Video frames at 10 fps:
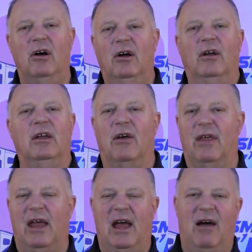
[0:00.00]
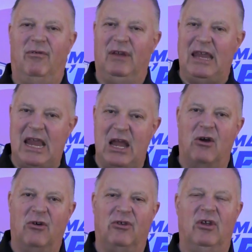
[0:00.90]
You know, they have
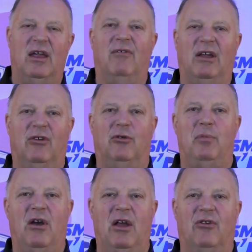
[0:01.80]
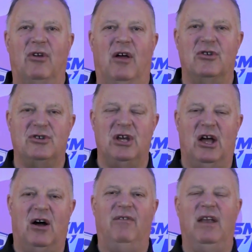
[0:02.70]
years of experience on the
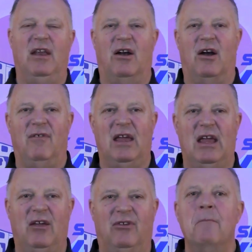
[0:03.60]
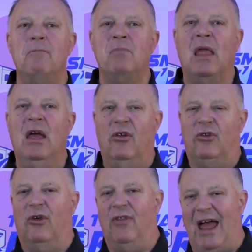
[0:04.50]
shelf and in RVs.
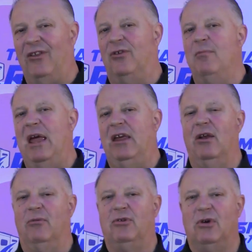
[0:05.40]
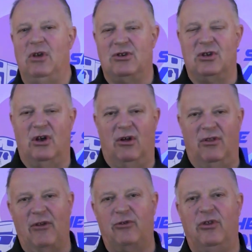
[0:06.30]
So that's making them traditional.
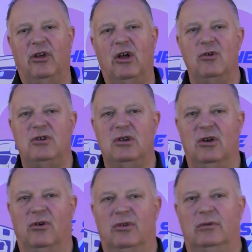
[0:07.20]
That's the go-tos.